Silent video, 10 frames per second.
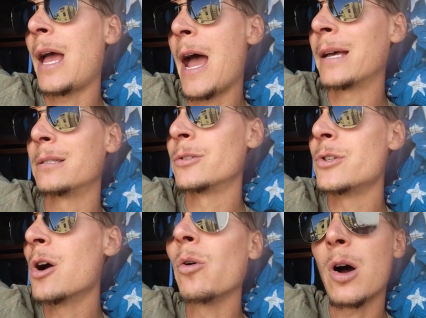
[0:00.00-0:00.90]
has
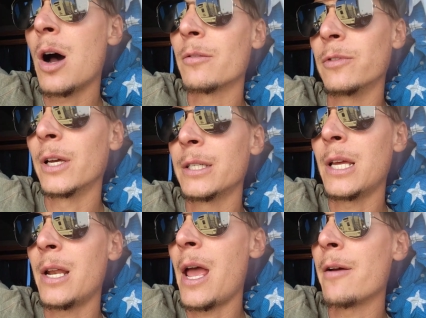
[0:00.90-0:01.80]
no
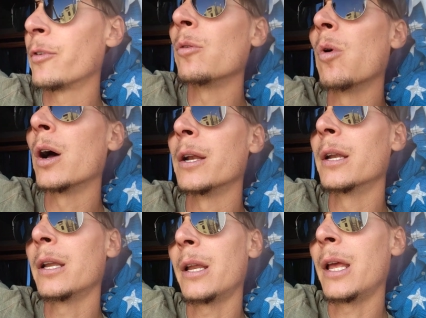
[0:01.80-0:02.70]
conflict, and
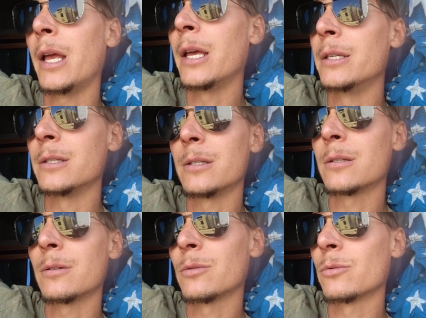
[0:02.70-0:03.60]
everyone
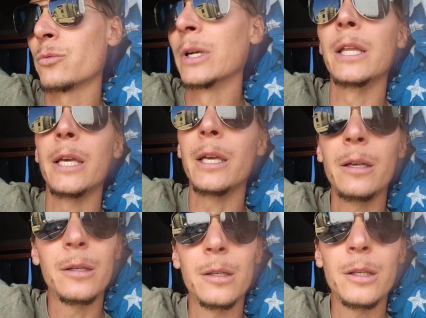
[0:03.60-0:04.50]
is
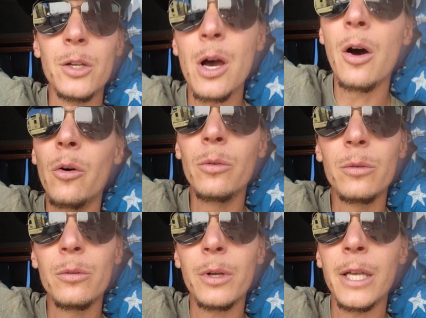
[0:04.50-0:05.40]
really you know,
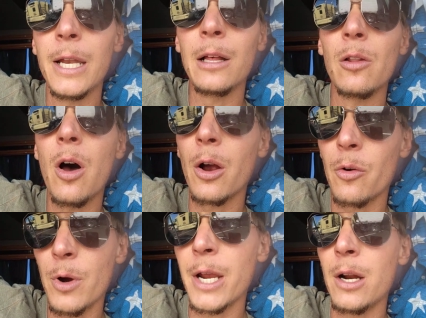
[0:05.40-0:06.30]
getting
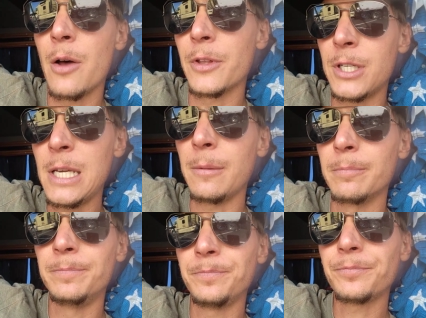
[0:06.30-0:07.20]
along great on the team.